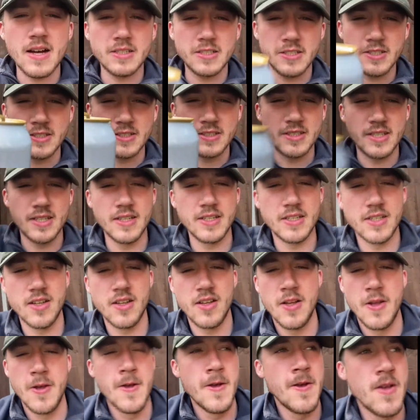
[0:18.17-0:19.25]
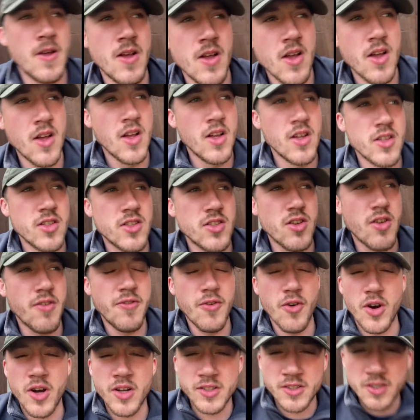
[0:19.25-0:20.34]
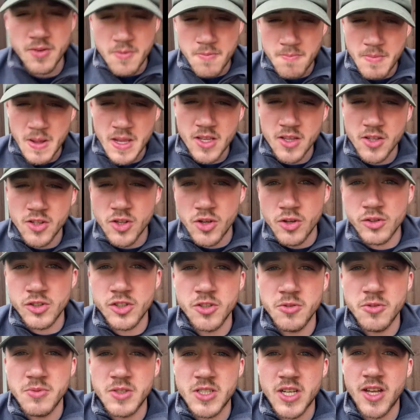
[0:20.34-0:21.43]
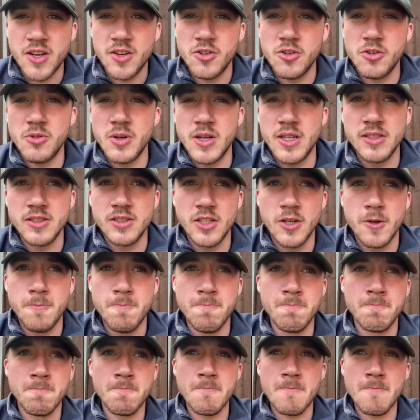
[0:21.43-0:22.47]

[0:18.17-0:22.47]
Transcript: Good. So I thought I'd make a YouTube channel and